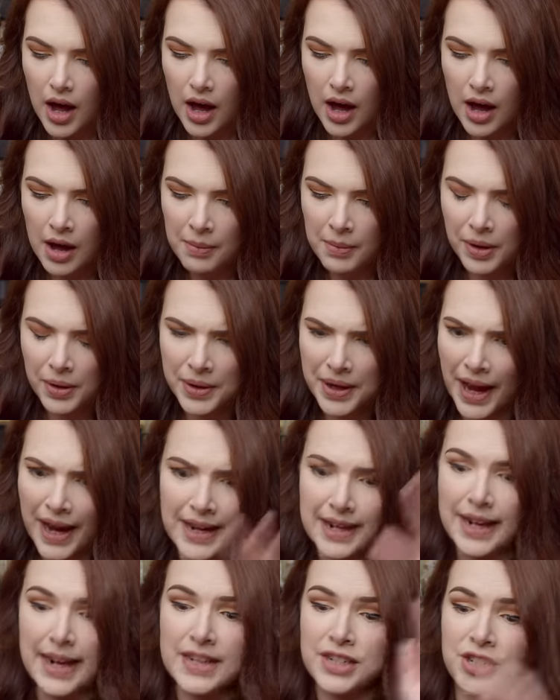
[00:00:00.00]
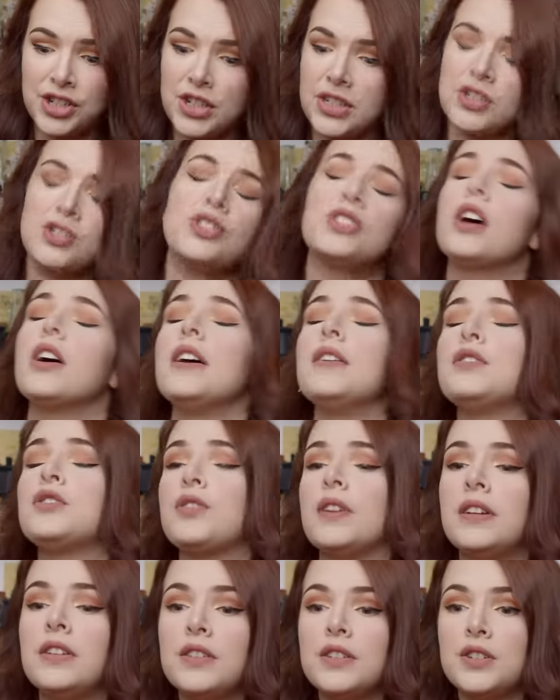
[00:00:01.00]
Okay, let's just dive
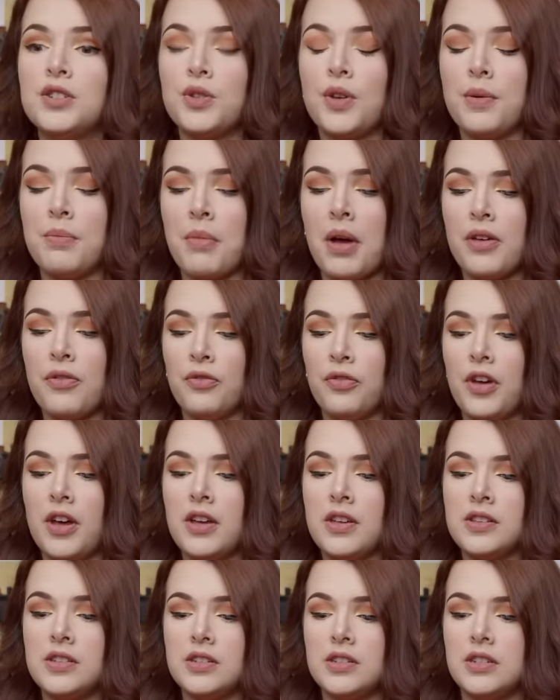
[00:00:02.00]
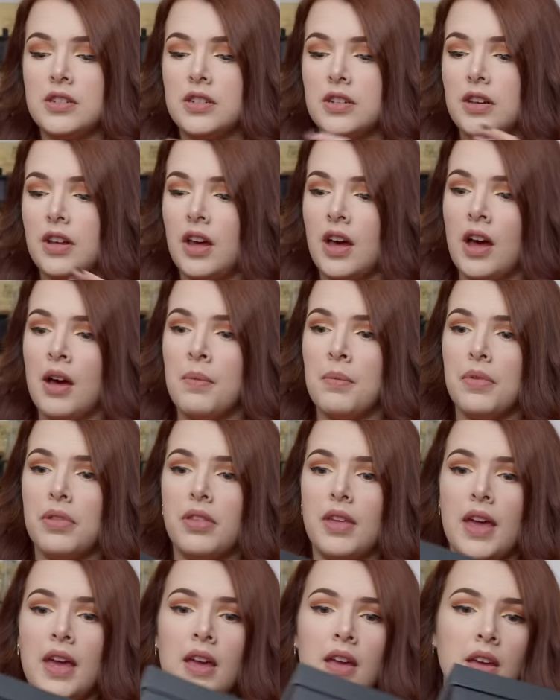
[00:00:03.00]
straight on into it. My first
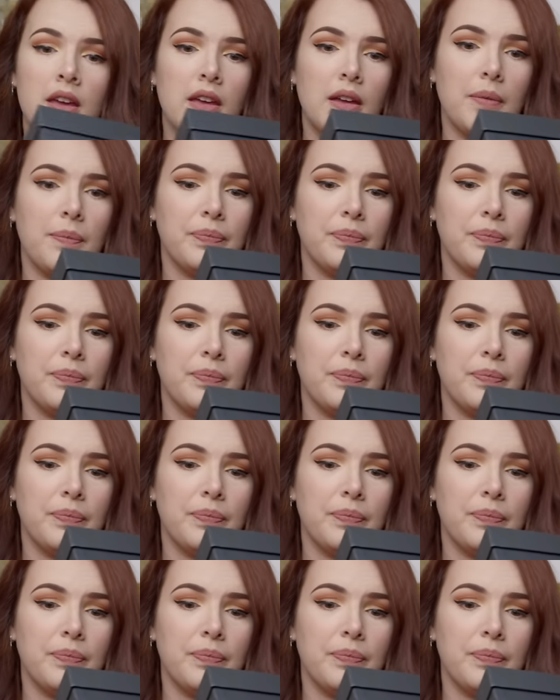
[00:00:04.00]
thing